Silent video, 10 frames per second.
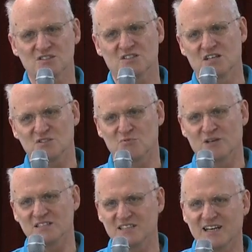discussion
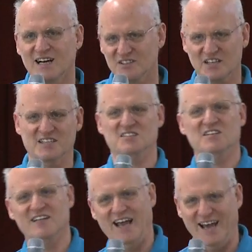where I say I'll get
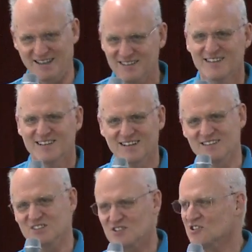to that,
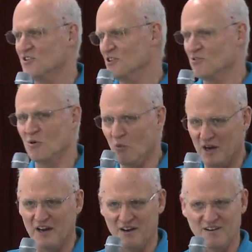just so you're
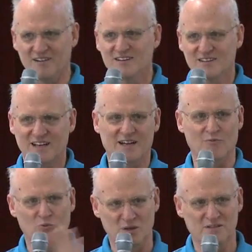aware kind
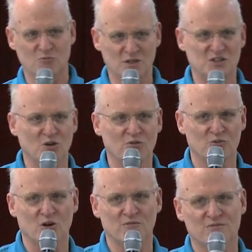of what the
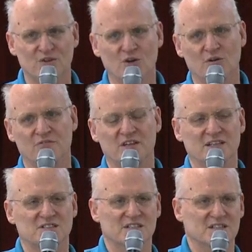overall flow of
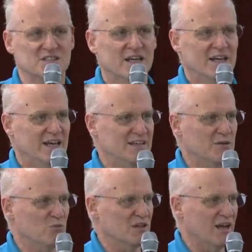things is. And
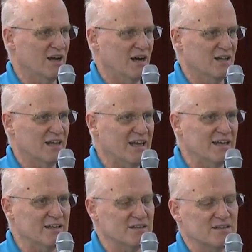then I'll
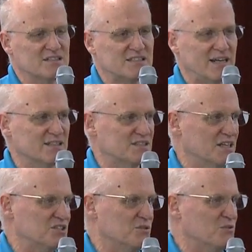end the second
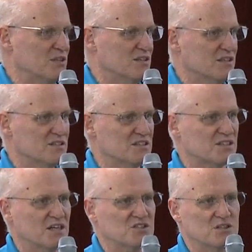session with a little
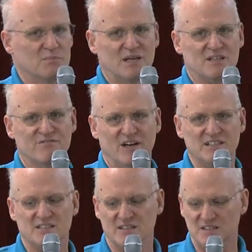discussion about the
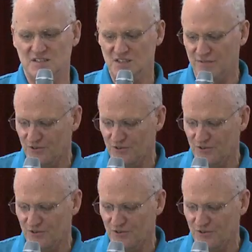vice list in